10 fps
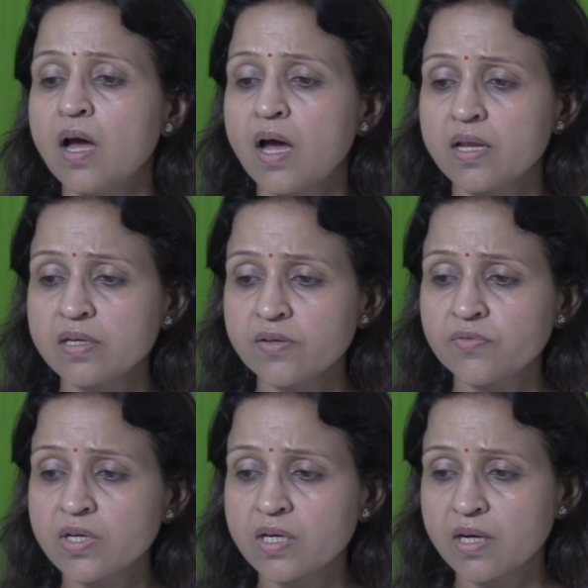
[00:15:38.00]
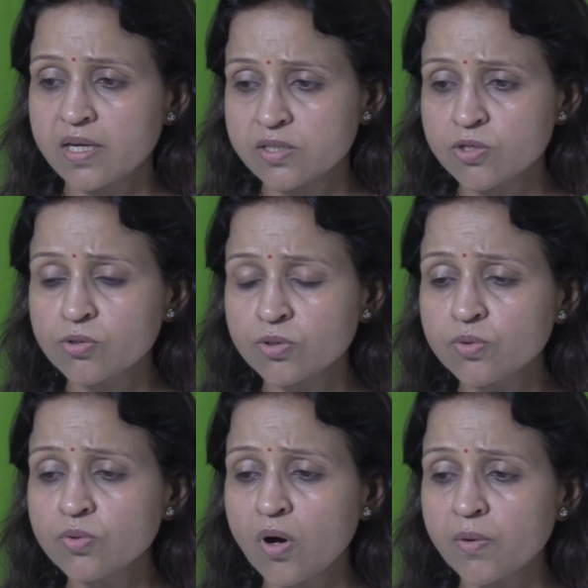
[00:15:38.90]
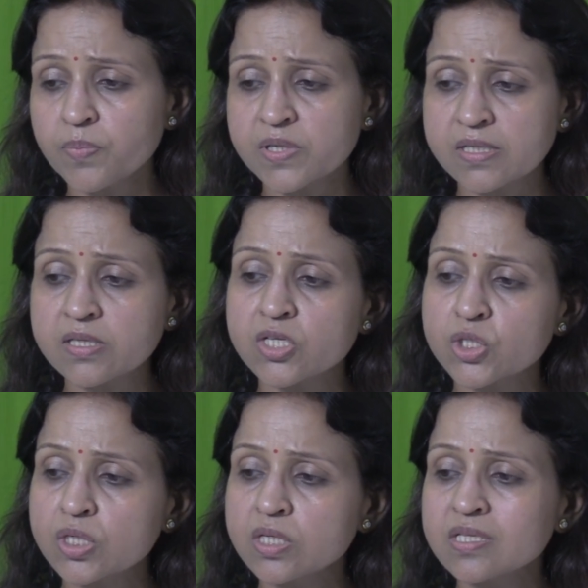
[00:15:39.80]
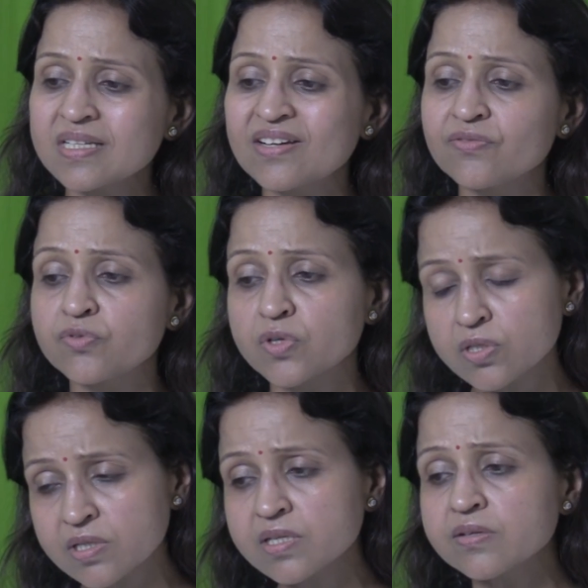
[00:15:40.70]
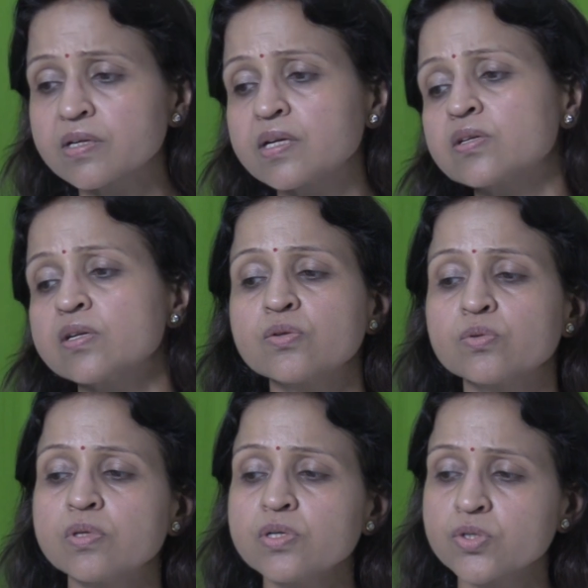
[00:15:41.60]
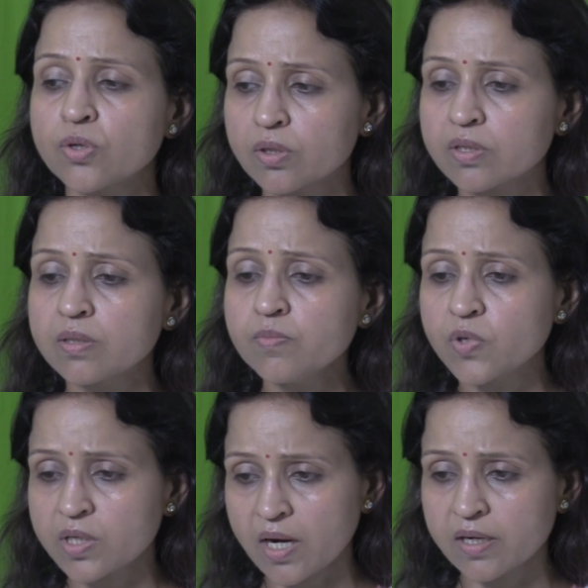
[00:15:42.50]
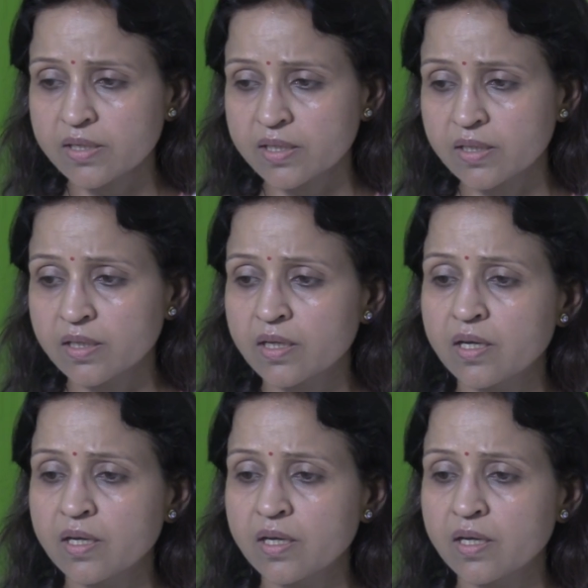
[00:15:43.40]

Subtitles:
and if the SaO2 on presentation is inversely related to the short-term mortality.